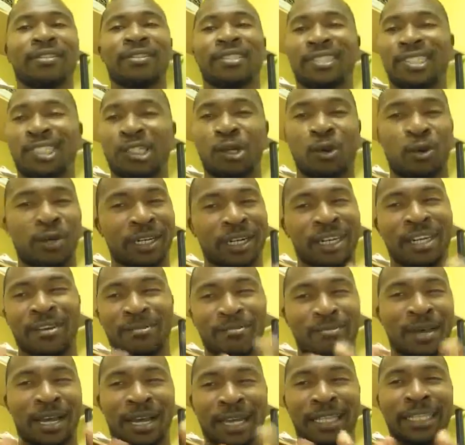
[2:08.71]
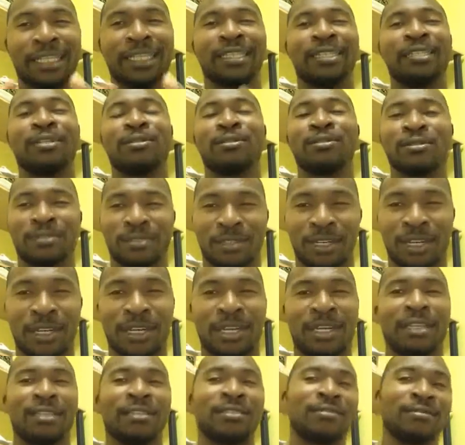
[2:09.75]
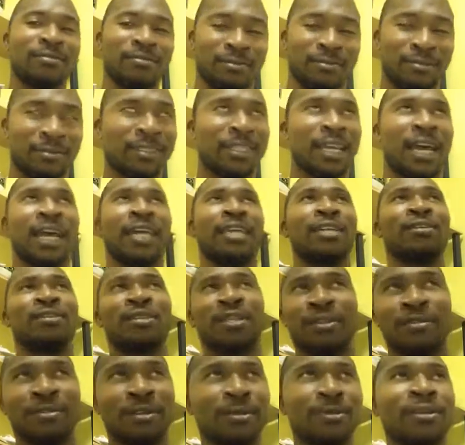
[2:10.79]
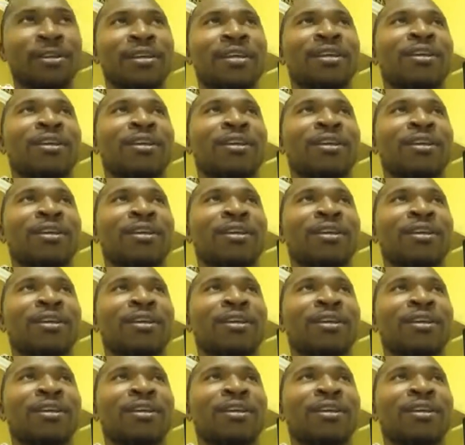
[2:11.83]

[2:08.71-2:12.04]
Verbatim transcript: Shorten up my, you know, uh, title of the